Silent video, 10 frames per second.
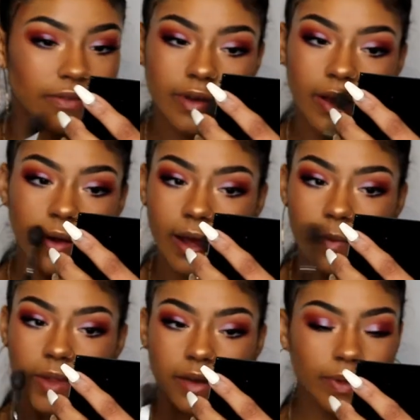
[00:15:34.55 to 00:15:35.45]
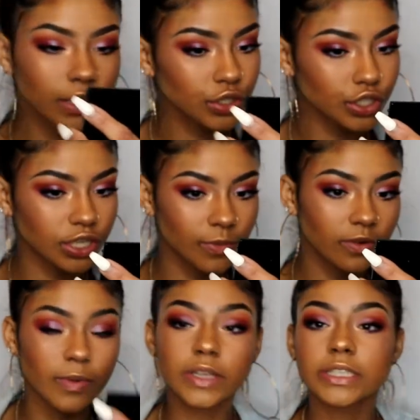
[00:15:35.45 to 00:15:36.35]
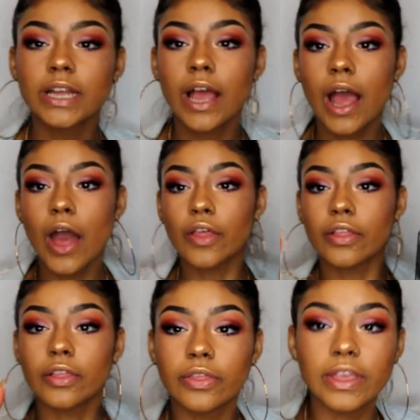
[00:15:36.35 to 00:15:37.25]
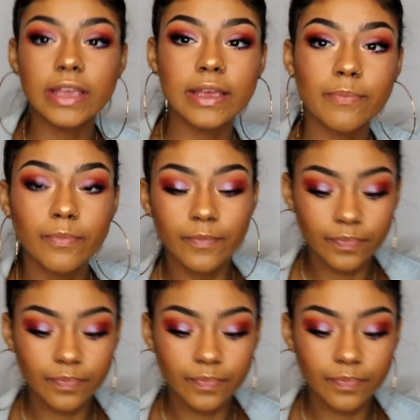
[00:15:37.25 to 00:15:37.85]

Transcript: Even though I'm not a big shimmer person, the